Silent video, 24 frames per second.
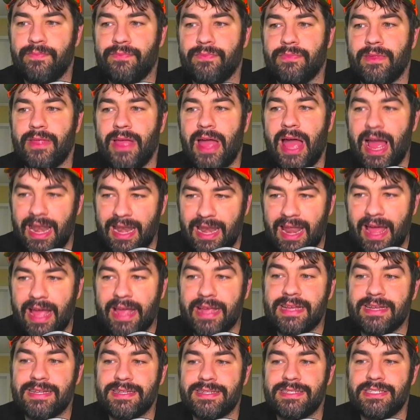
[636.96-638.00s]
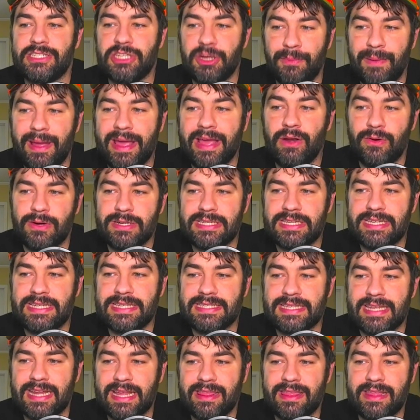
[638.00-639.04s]
I like Jamaine Ortiz,
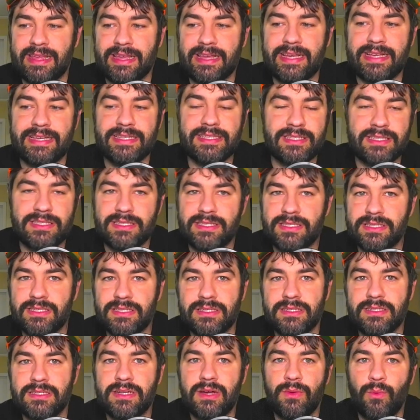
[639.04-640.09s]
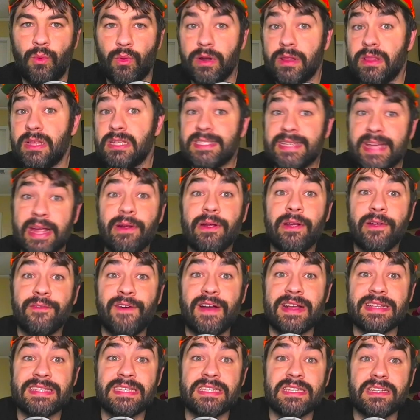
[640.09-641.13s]
and I think he's one of the scarier
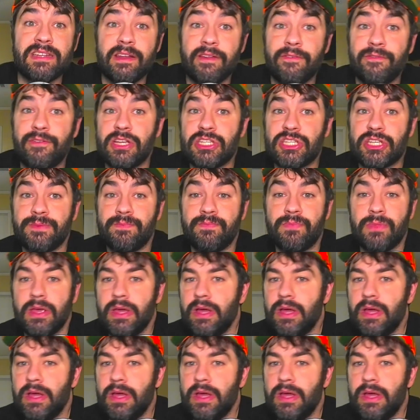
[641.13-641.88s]
fights in the division,